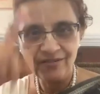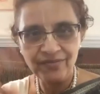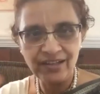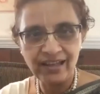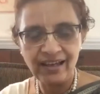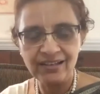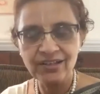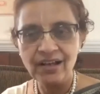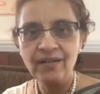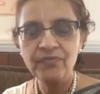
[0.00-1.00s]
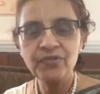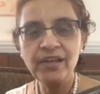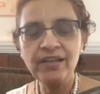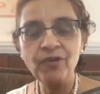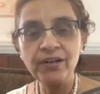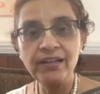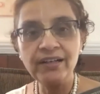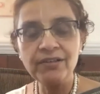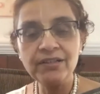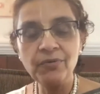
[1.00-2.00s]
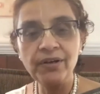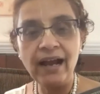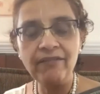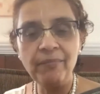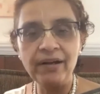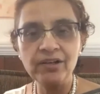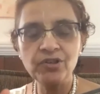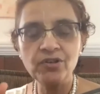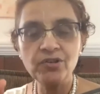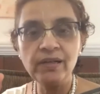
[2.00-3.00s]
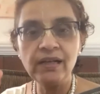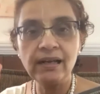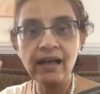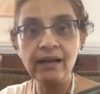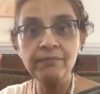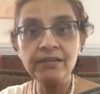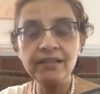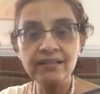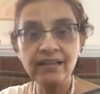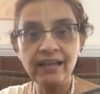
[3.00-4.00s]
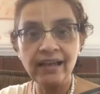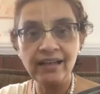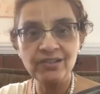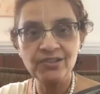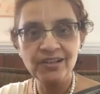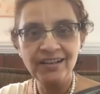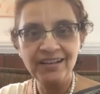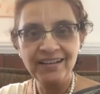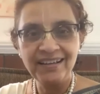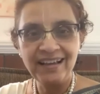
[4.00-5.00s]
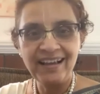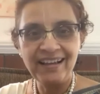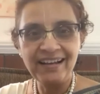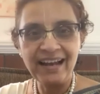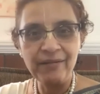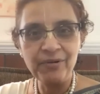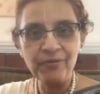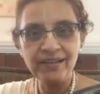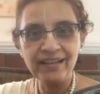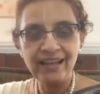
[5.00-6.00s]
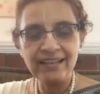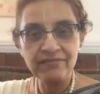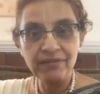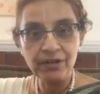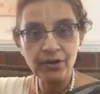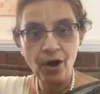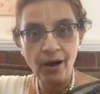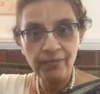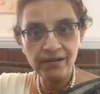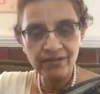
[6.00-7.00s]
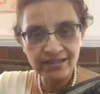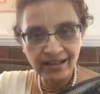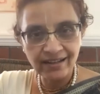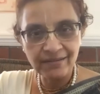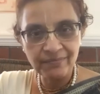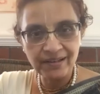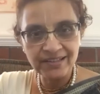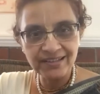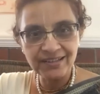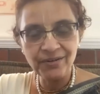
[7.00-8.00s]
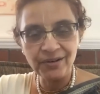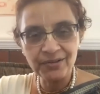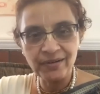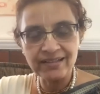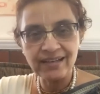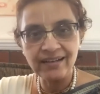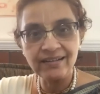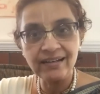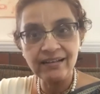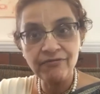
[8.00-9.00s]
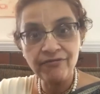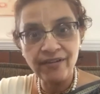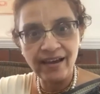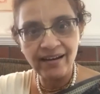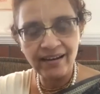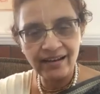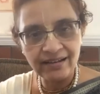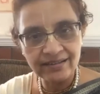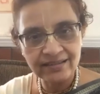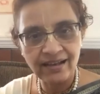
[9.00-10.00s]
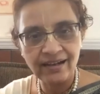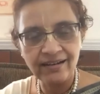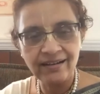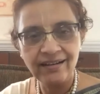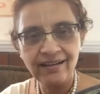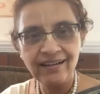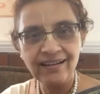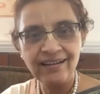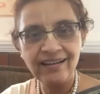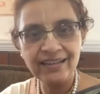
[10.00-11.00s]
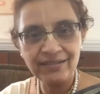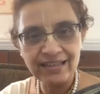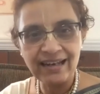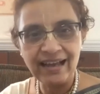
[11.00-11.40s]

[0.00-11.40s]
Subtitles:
The cage. So what he did was he wanted to have a better shot. So he climbed this cage. He climbed over the cage, and from the top he was taking the pictures. He got so excited that he fell inside. And there was a